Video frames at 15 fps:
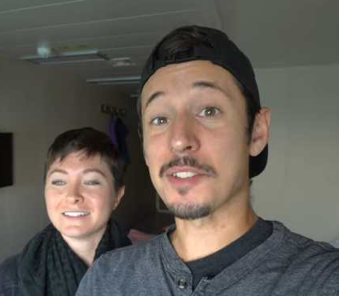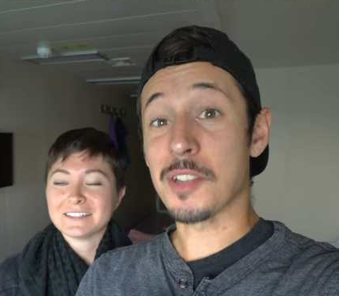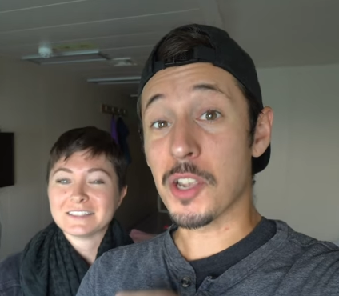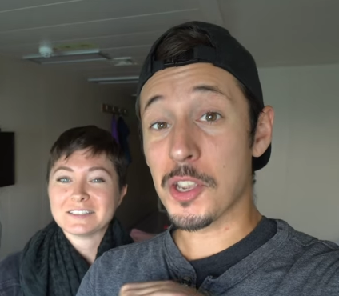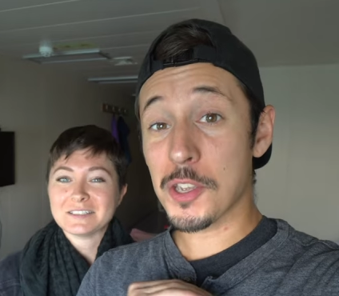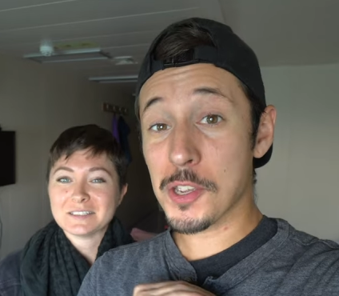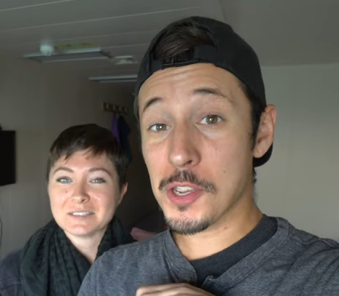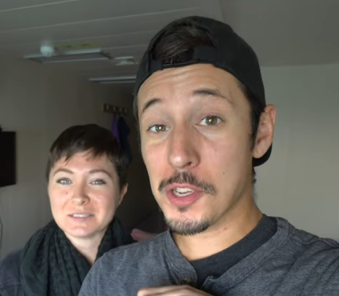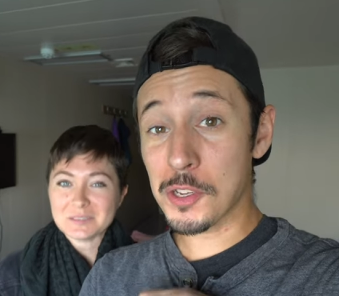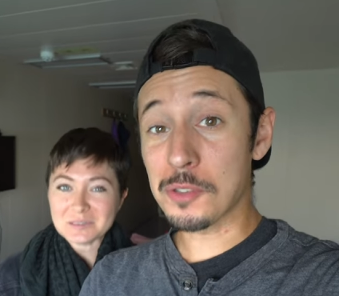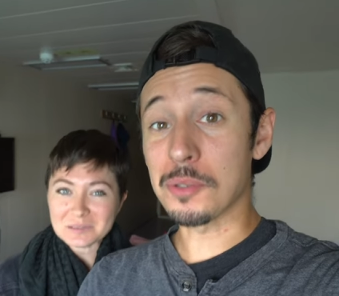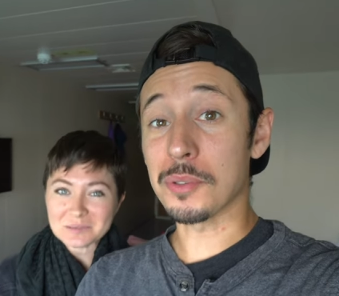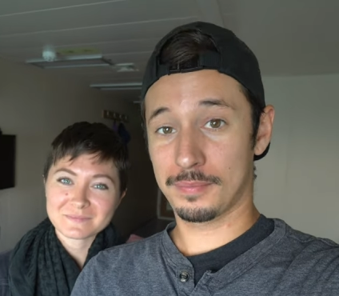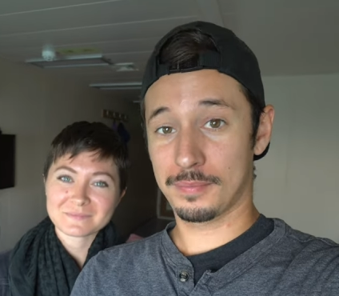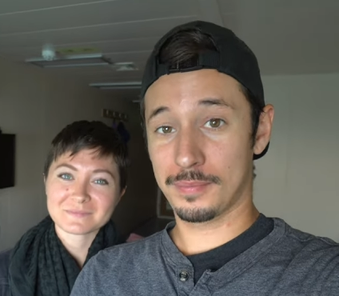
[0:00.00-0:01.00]
Speaker 1: is
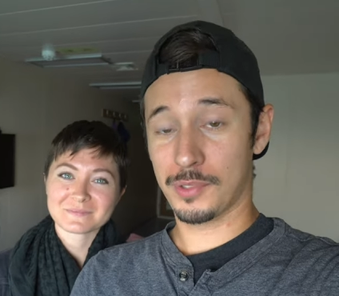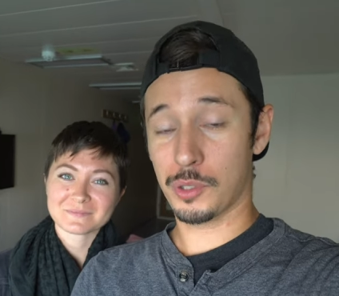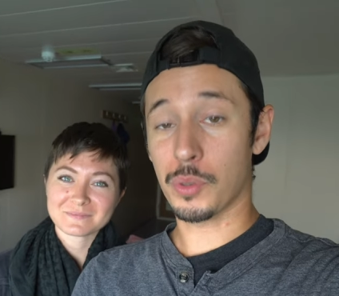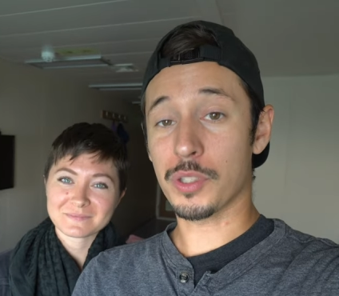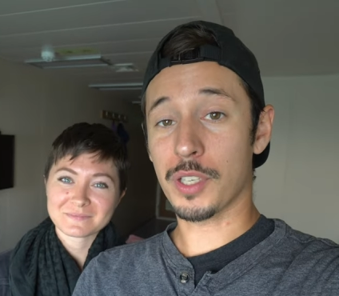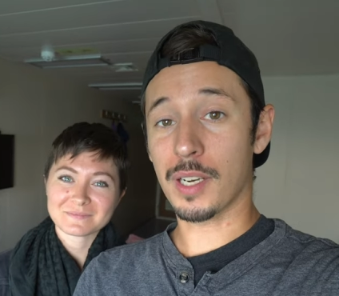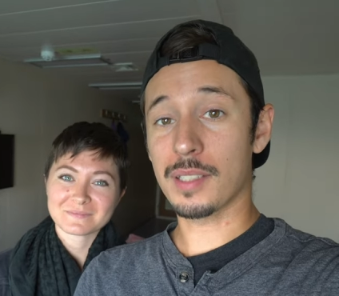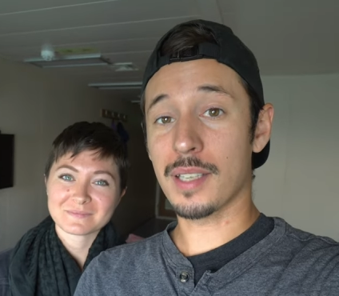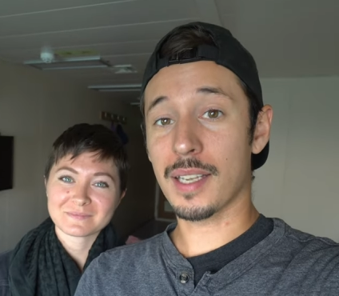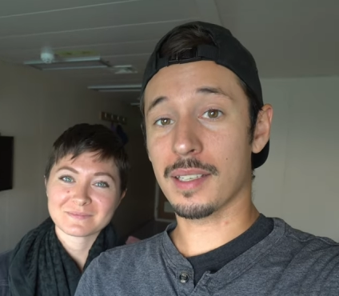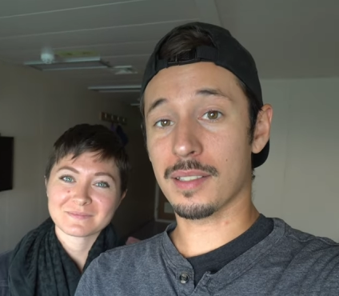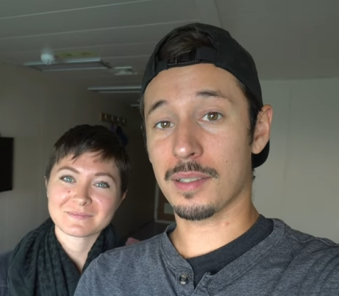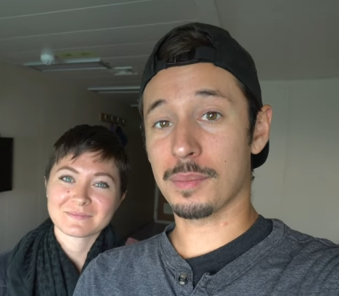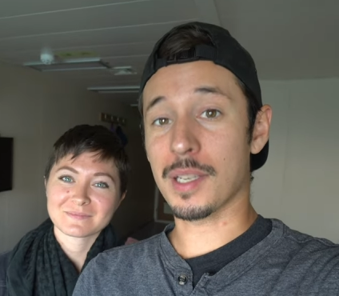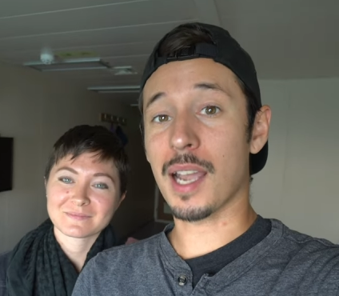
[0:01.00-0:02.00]
huge, so it's going to
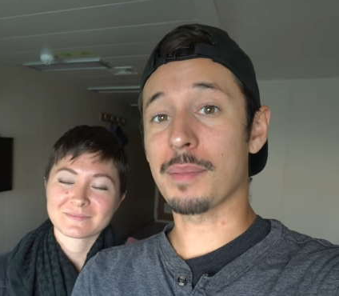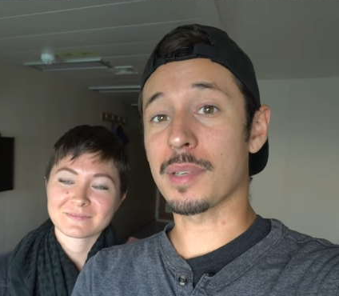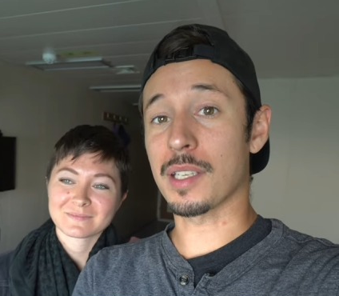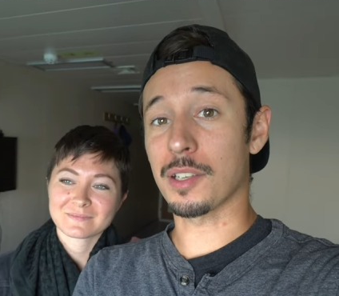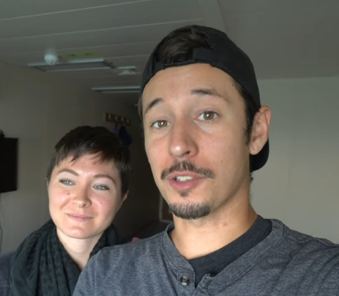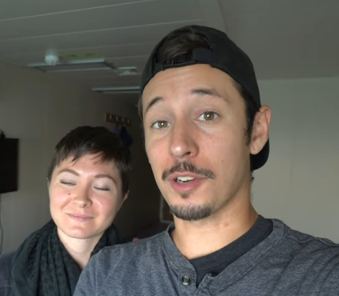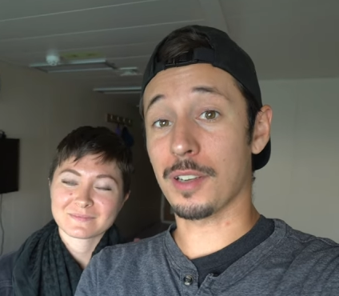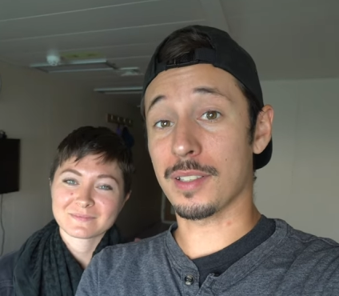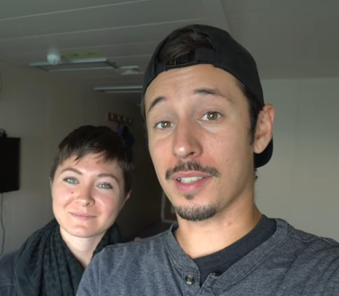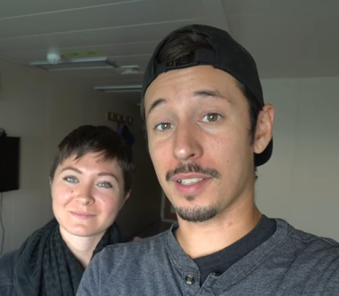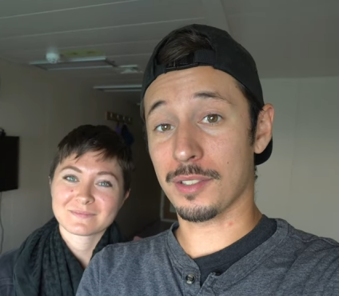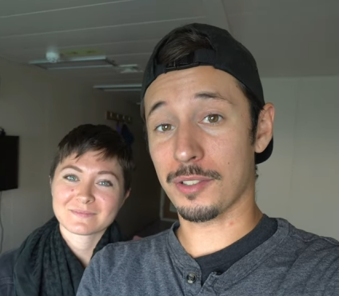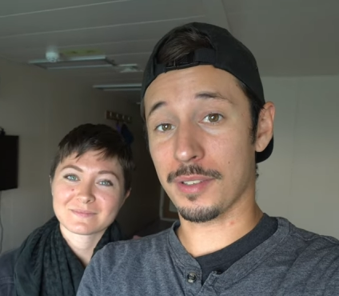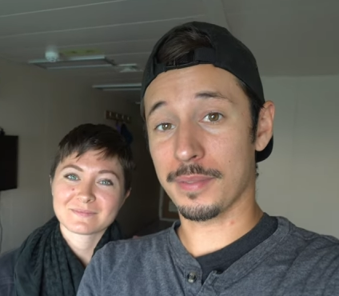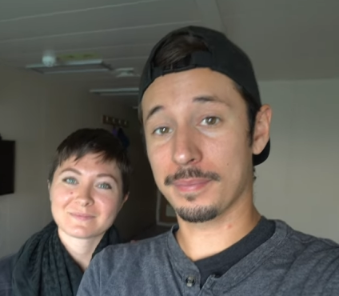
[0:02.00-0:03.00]
take us some time to get across the
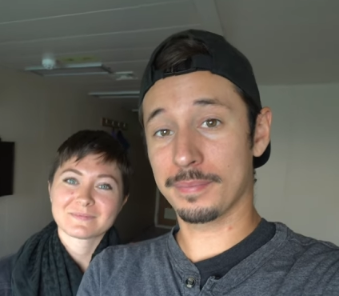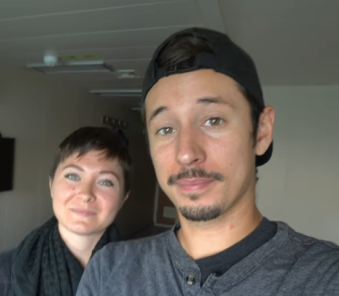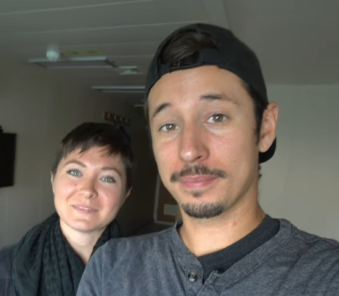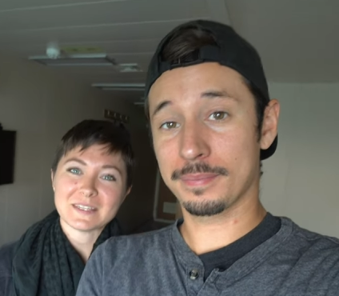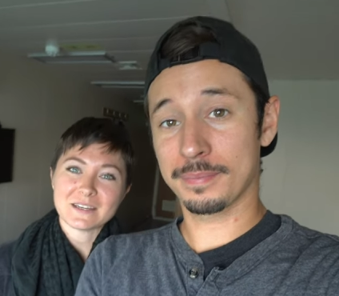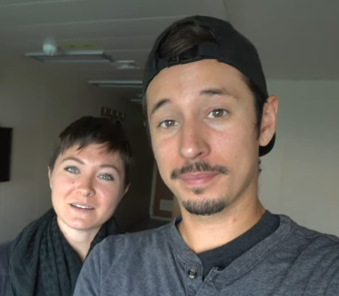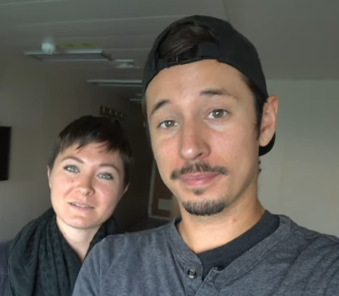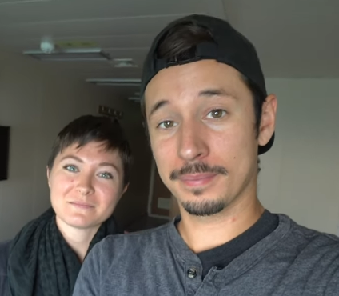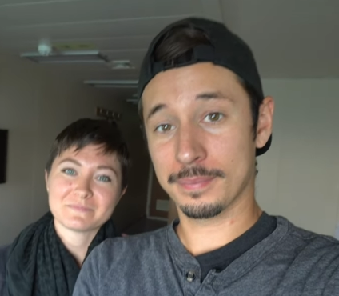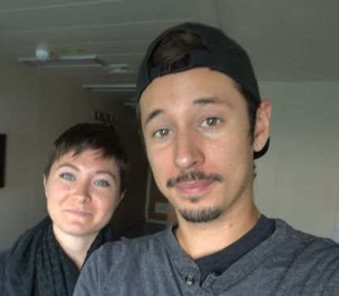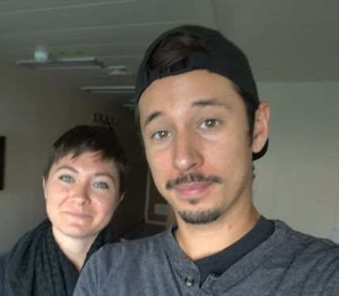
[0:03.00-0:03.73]
country. Yeah.